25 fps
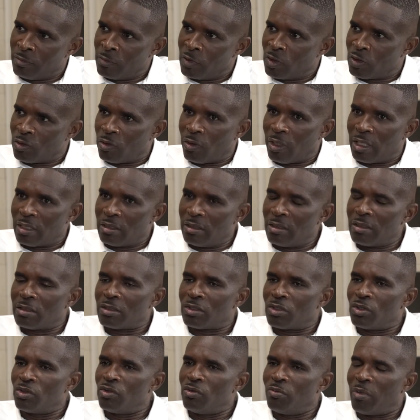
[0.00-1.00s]
So I
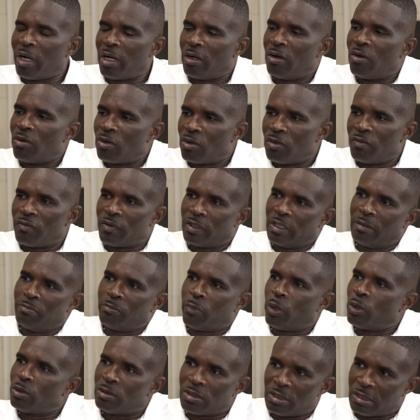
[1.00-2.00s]
looked to my uncle for that
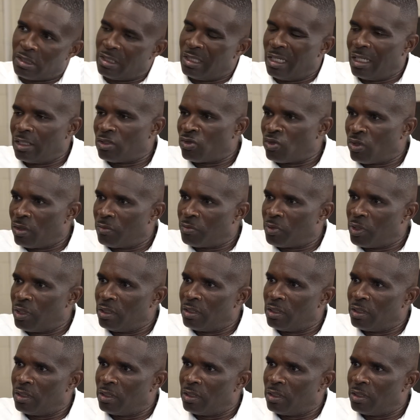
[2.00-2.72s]
purchasing that trumpet,